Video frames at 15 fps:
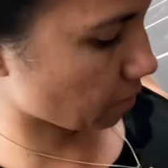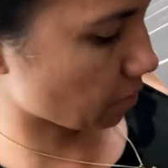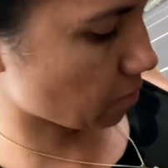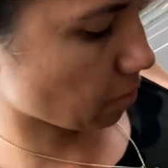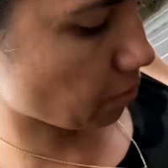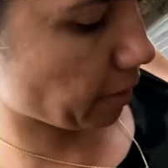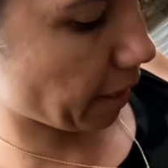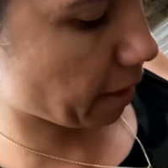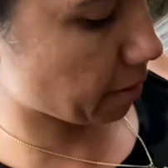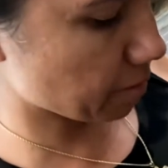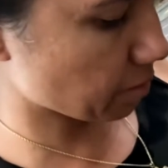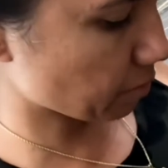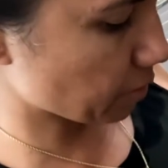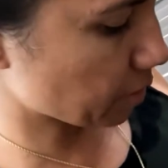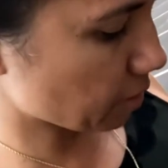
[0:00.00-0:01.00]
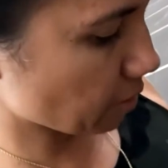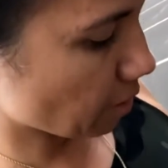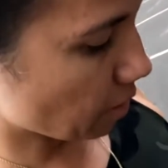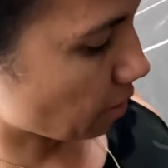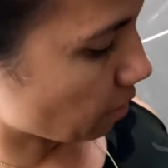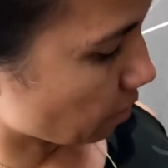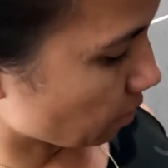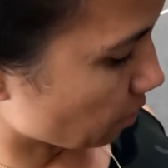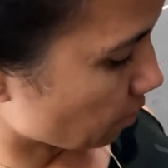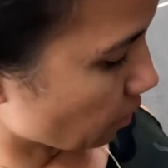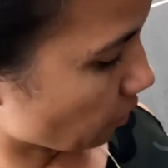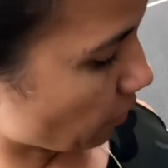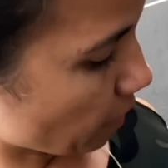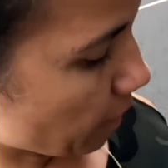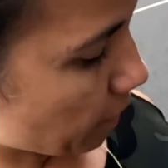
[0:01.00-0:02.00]
So yeah, so it's
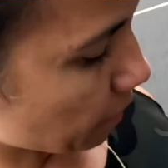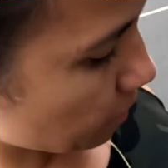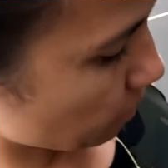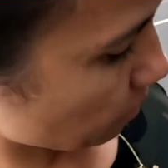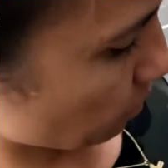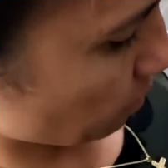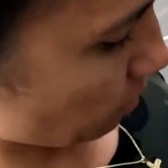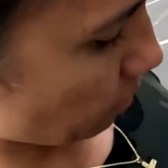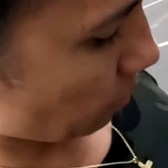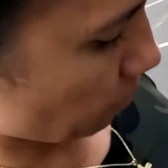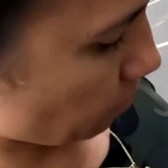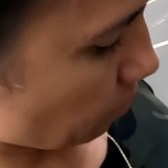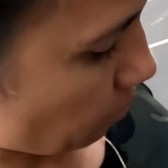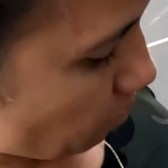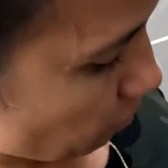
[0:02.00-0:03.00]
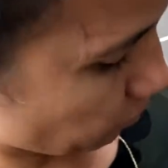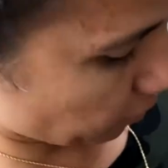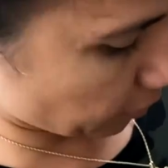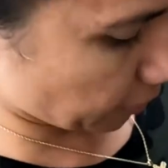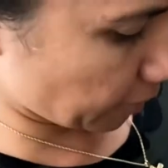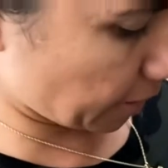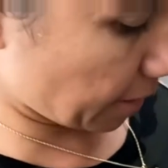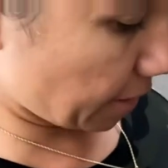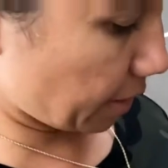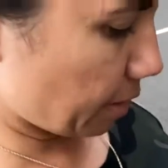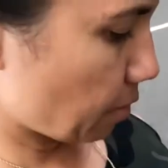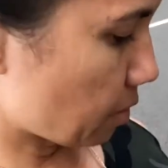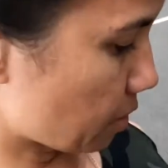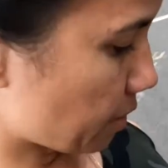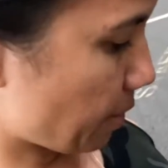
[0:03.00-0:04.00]
cross over and
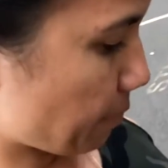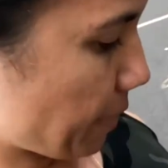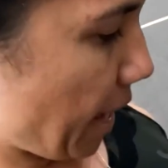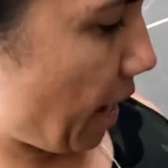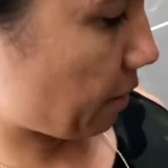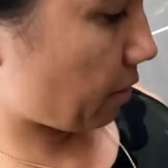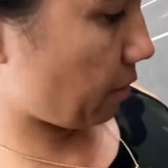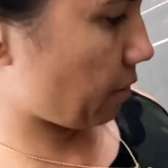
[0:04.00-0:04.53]
then step back.